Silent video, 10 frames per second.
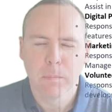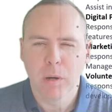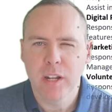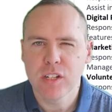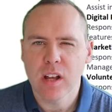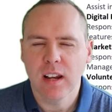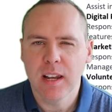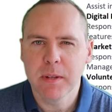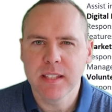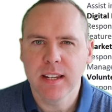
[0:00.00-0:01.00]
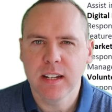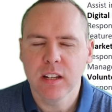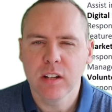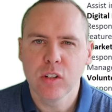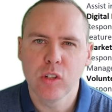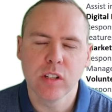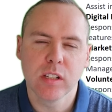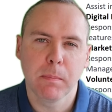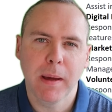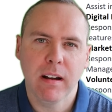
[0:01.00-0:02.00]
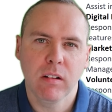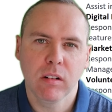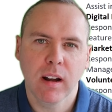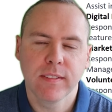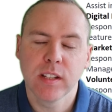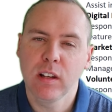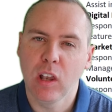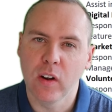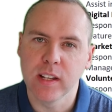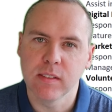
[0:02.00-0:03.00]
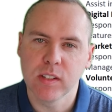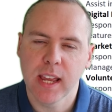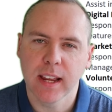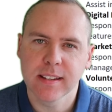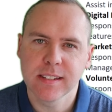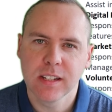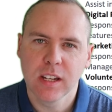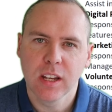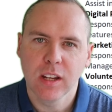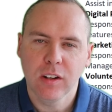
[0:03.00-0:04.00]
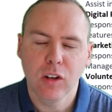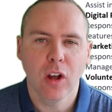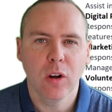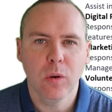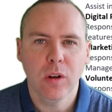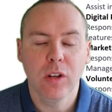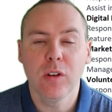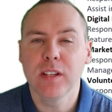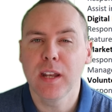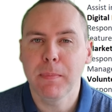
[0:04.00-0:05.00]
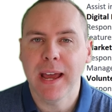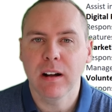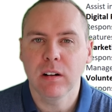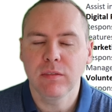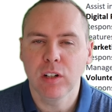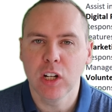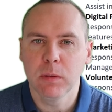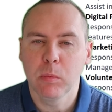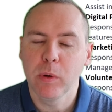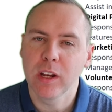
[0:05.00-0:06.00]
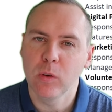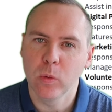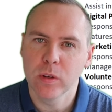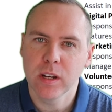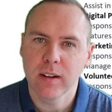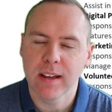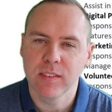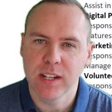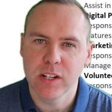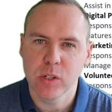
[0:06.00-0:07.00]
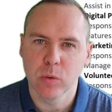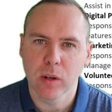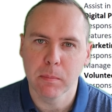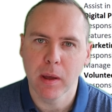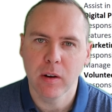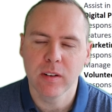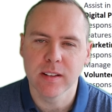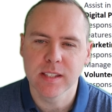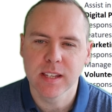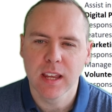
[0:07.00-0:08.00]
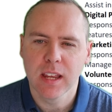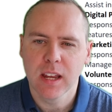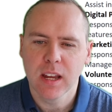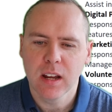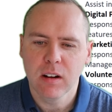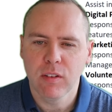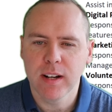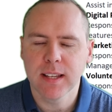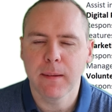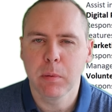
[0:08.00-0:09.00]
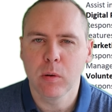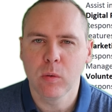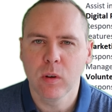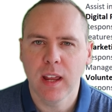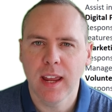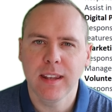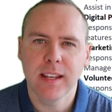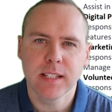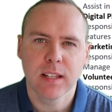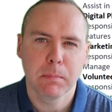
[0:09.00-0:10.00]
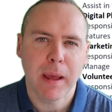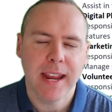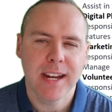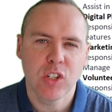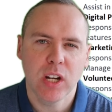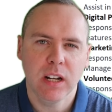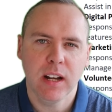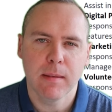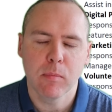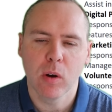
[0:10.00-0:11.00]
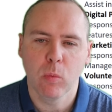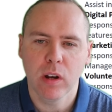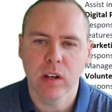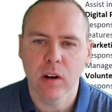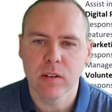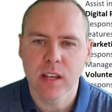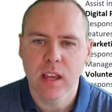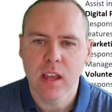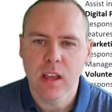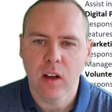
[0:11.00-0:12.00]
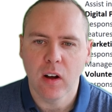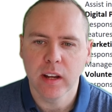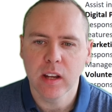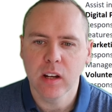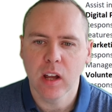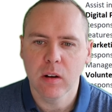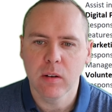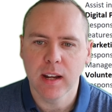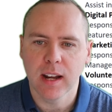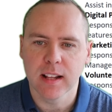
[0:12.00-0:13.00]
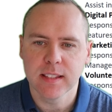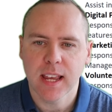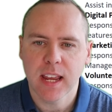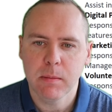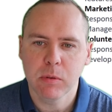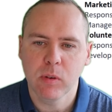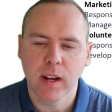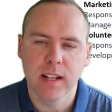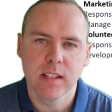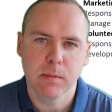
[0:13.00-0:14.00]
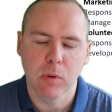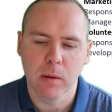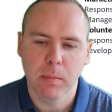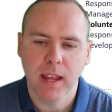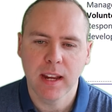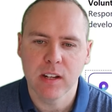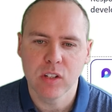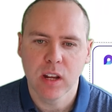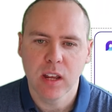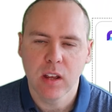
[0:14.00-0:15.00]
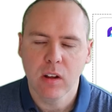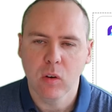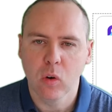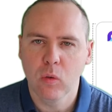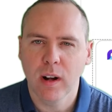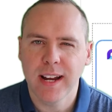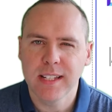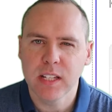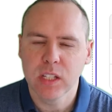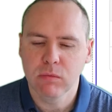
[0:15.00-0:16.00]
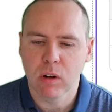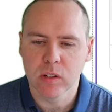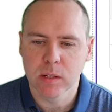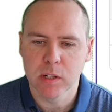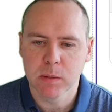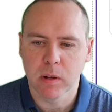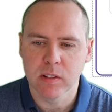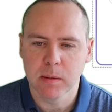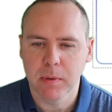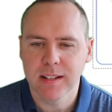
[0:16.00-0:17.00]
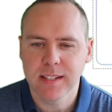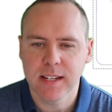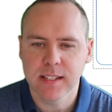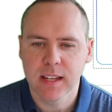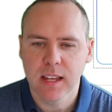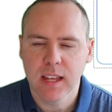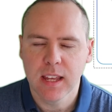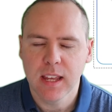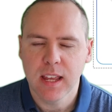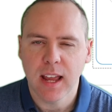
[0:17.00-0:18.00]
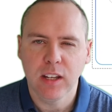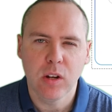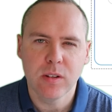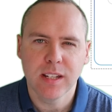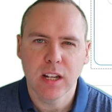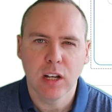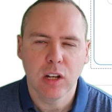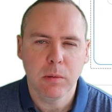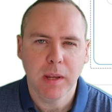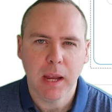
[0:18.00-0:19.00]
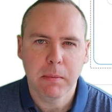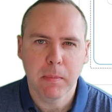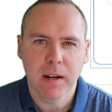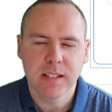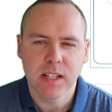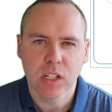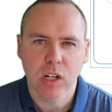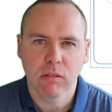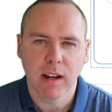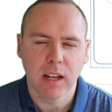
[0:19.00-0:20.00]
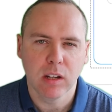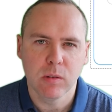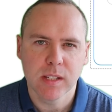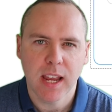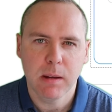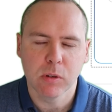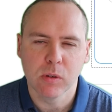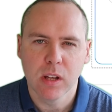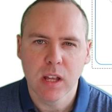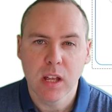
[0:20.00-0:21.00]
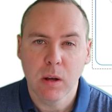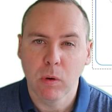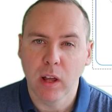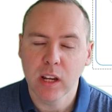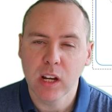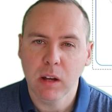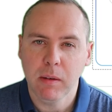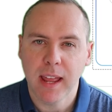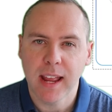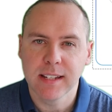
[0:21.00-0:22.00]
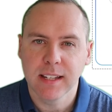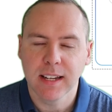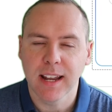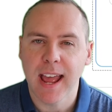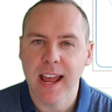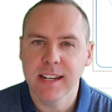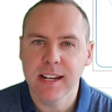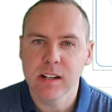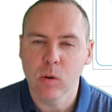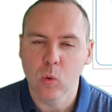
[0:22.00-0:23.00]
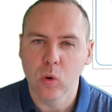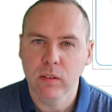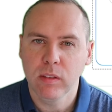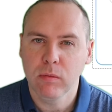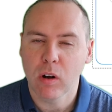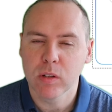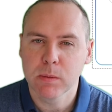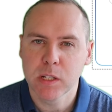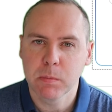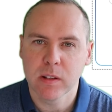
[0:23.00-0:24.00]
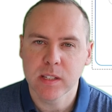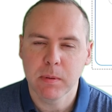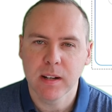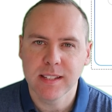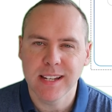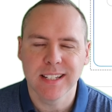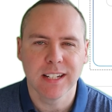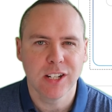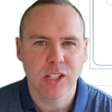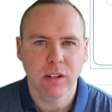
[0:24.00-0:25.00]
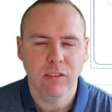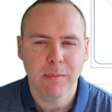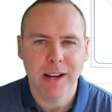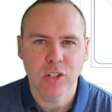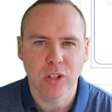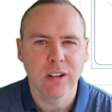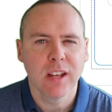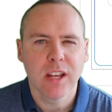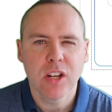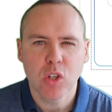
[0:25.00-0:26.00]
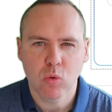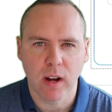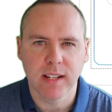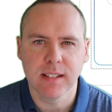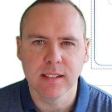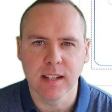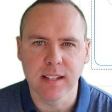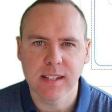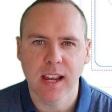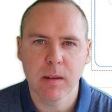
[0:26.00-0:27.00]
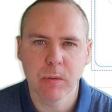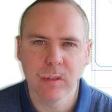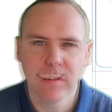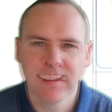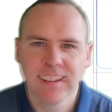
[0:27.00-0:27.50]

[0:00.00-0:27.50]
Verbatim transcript: But it's not limited just to paragraphs and lines of text. No, using the power of loop, we can also have additional components. For example, in this page here in my OneNote, I could go and add a table into my page, all relating to roles and responsibilities. And using the loop capabilities to create a new table, well, I can go ahead and add in all of the roles and responsibilities and additional information straight into this table.